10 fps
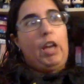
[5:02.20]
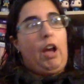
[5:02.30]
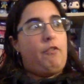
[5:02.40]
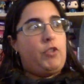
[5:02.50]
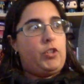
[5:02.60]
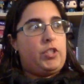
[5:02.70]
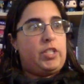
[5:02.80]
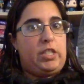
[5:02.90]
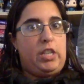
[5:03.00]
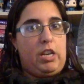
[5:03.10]
ever
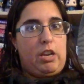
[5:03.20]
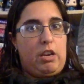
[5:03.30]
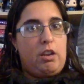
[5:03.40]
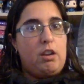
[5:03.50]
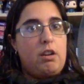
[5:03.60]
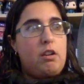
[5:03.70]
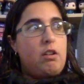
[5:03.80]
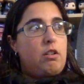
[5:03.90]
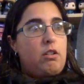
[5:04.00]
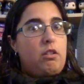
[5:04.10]
see
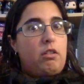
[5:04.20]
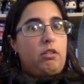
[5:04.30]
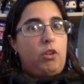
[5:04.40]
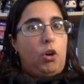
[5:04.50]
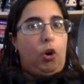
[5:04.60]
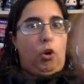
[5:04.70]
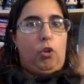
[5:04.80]
girl